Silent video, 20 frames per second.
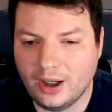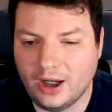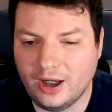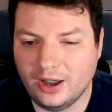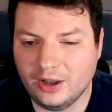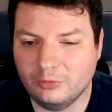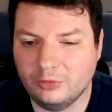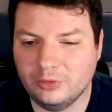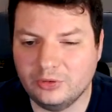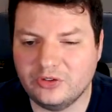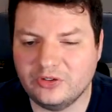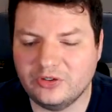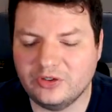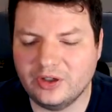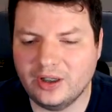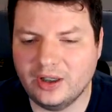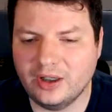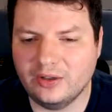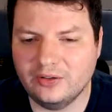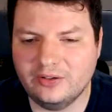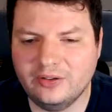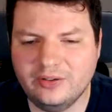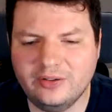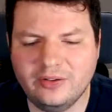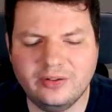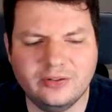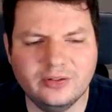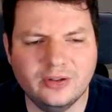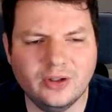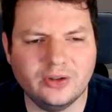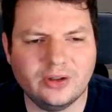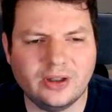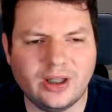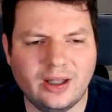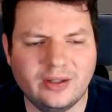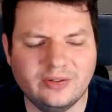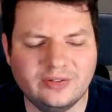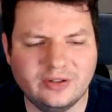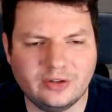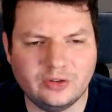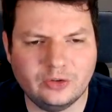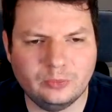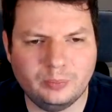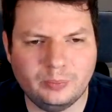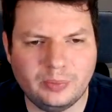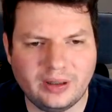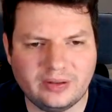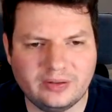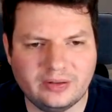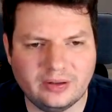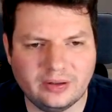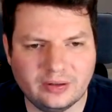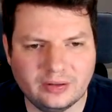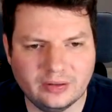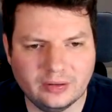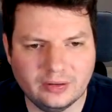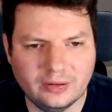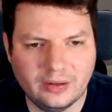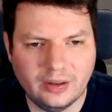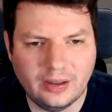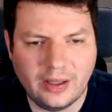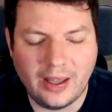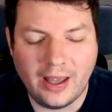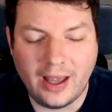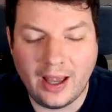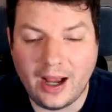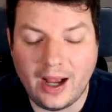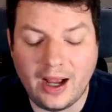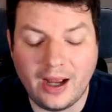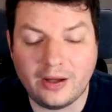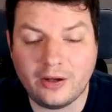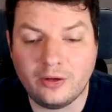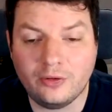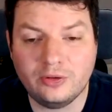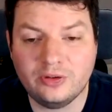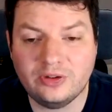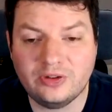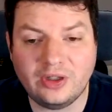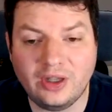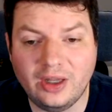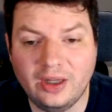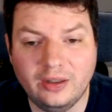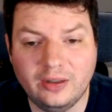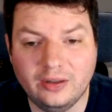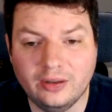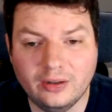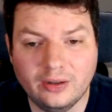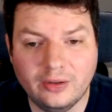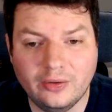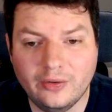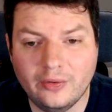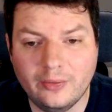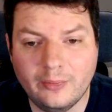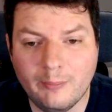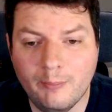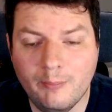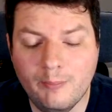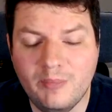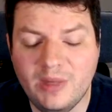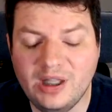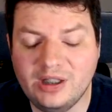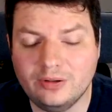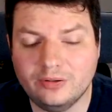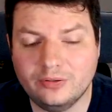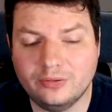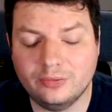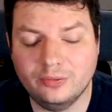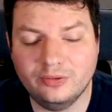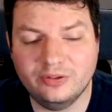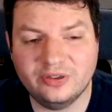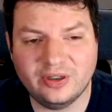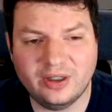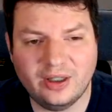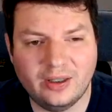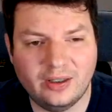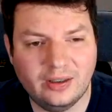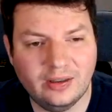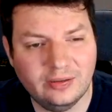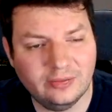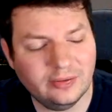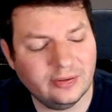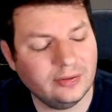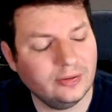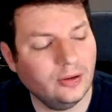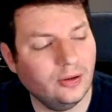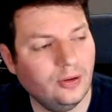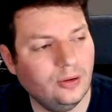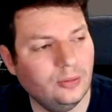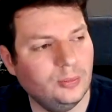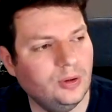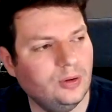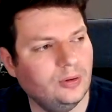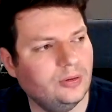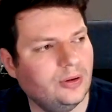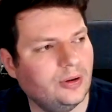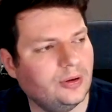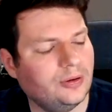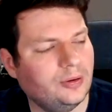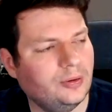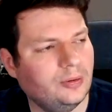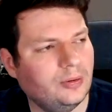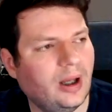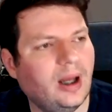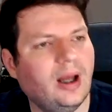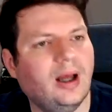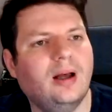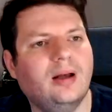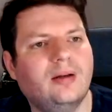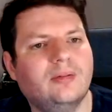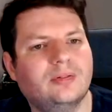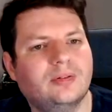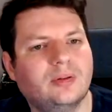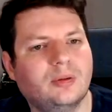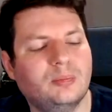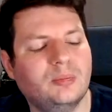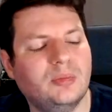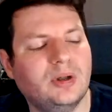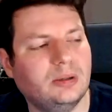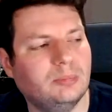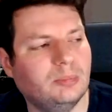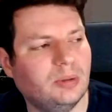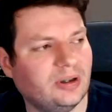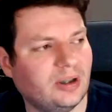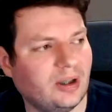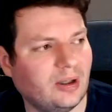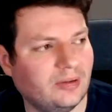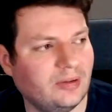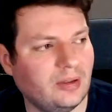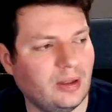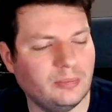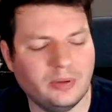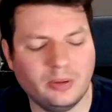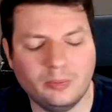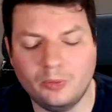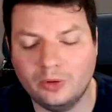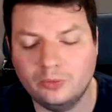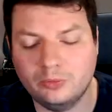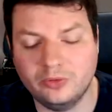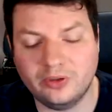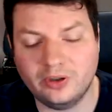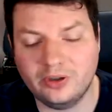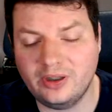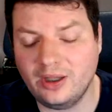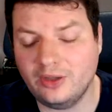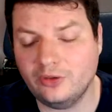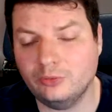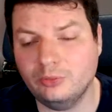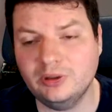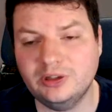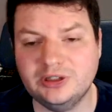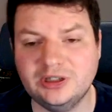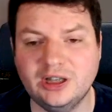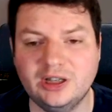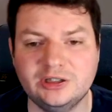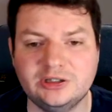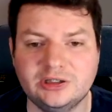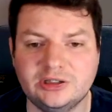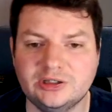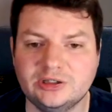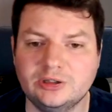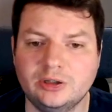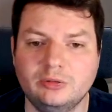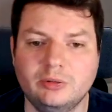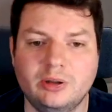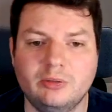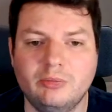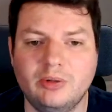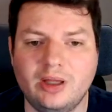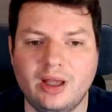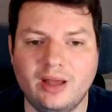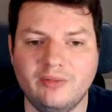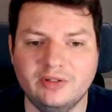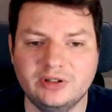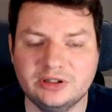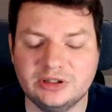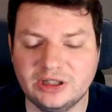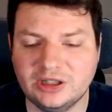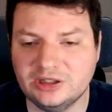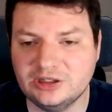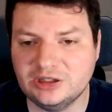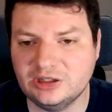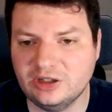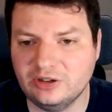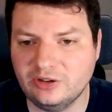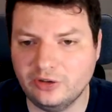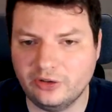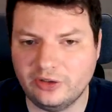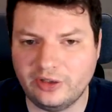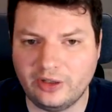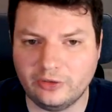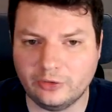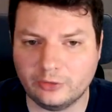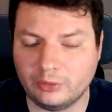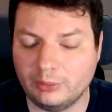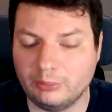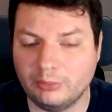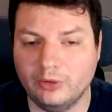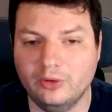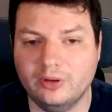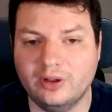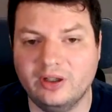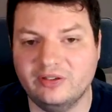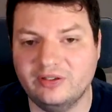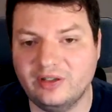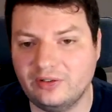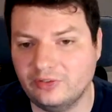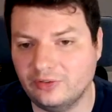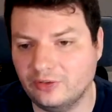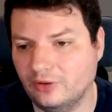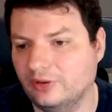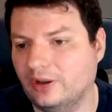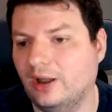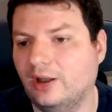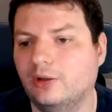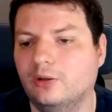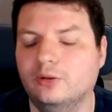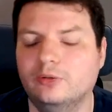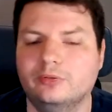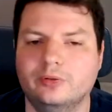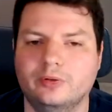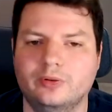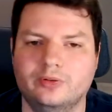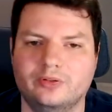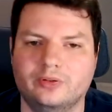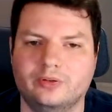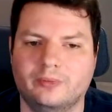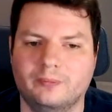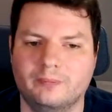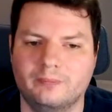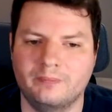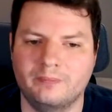I would say this is not as expected. I could take minutes to say, is it normal not to have submit but accept? Someone would say, yes, we changed it. Sorry, we haven't changed it in the test script. Okay, that's done. I go further.